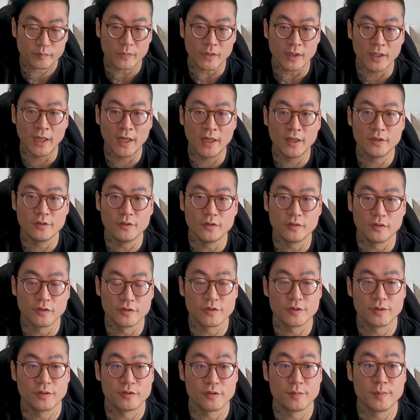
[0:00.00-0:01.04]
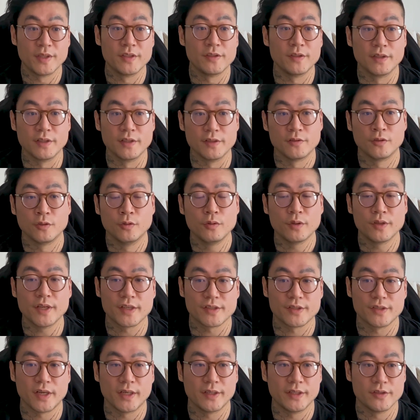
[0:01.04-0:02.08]
And there's these two
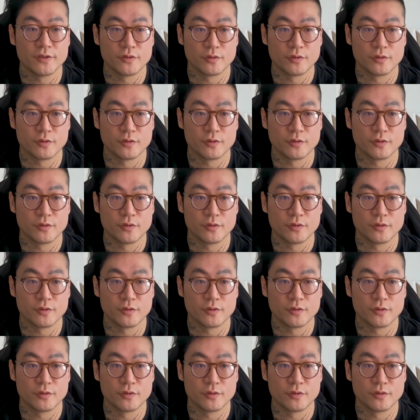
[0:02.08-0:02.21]
connection IDs. So